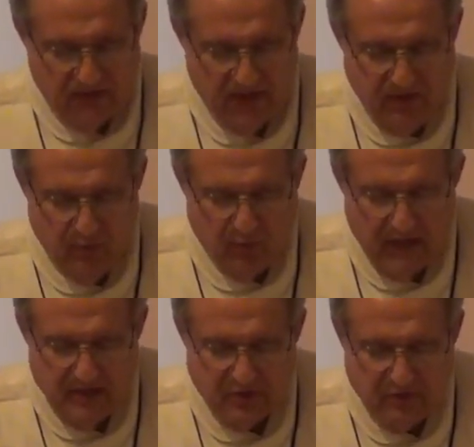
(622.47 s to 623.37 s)
Can you
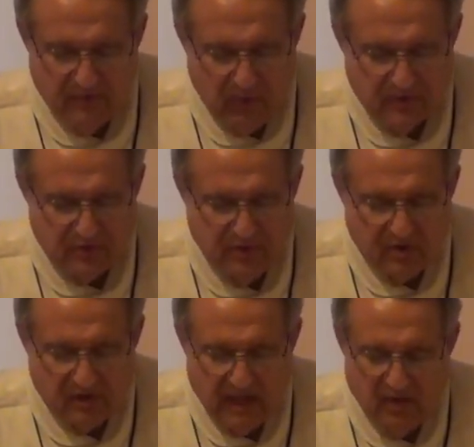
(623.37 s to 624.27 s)
raise your voice to the
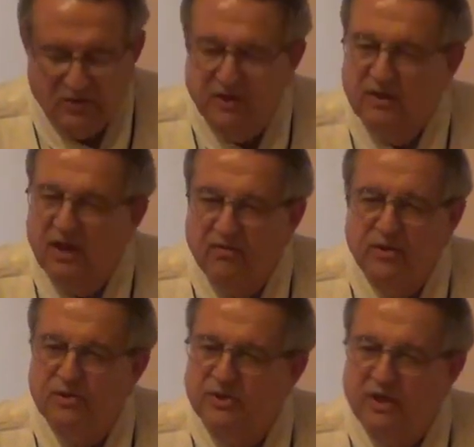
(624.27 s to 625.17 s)
clouds and cover
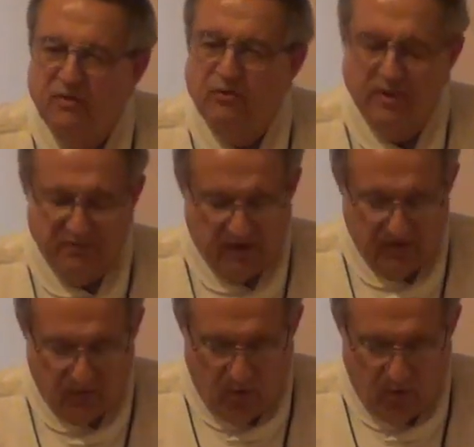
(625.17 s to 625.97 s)
yourself with a flood of